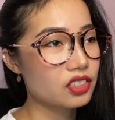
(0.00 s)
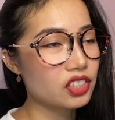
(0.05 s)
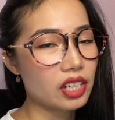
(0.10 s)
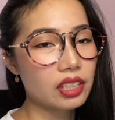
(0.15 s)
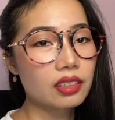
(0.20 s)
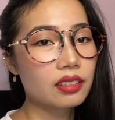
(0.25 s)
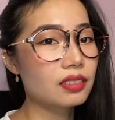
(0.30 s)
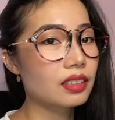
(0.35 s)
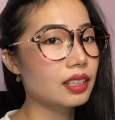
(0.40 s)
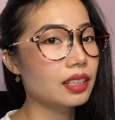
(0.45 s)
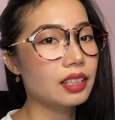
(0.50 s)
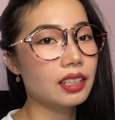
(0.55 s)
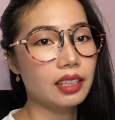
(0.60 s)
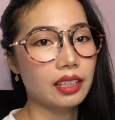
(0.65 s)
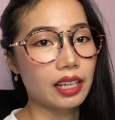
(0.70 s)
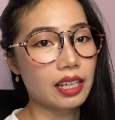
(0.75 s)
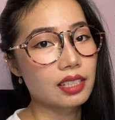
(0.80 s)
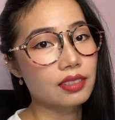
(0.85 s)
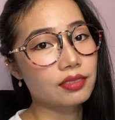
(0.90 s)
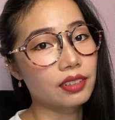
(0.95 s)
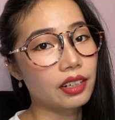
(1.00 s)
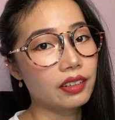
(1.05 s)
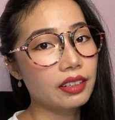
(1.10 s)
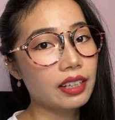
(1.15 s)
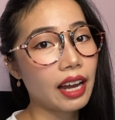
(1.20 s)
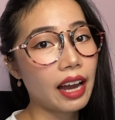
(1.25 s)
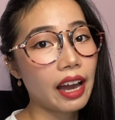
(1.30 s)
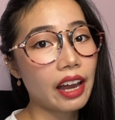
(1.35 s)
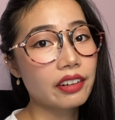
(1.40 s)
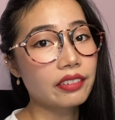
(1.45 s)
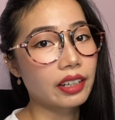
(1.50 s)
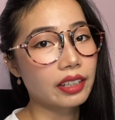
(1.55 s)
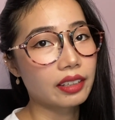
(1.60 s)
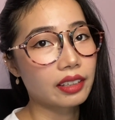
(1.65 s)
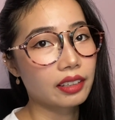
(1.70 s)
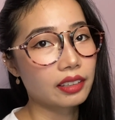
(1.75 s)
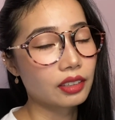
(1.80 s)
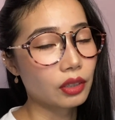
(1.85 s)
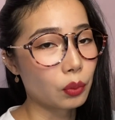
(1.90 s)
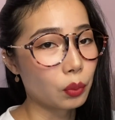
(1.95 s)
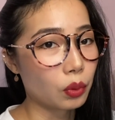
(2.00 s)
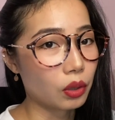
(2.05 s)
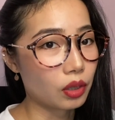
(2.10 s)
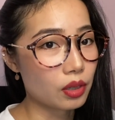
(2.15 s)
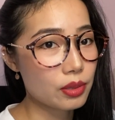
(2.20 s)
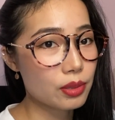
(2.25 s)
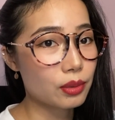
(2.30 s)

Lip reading: Generally, it has very high ranking in the world,